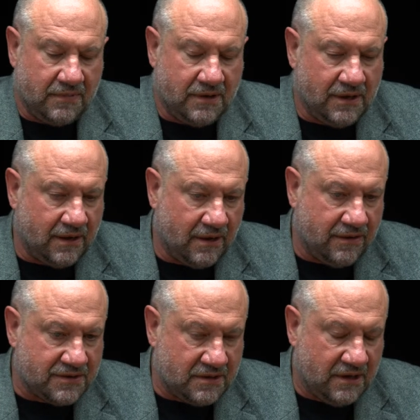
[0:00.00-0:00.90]
clearly
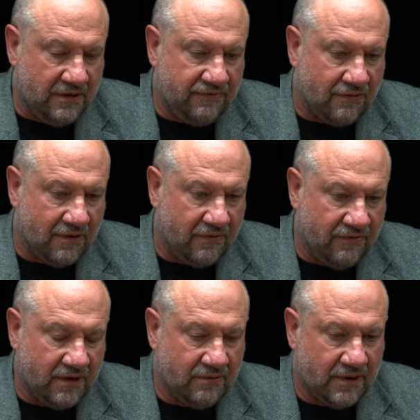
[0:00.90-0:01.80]
there's a need for
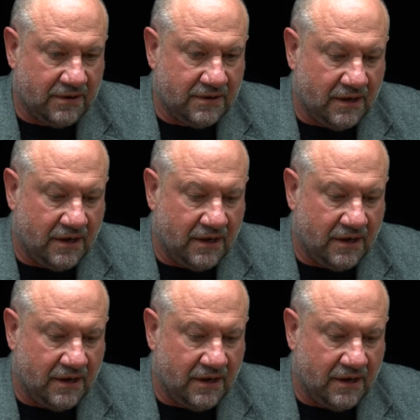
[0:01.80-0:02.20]
frequent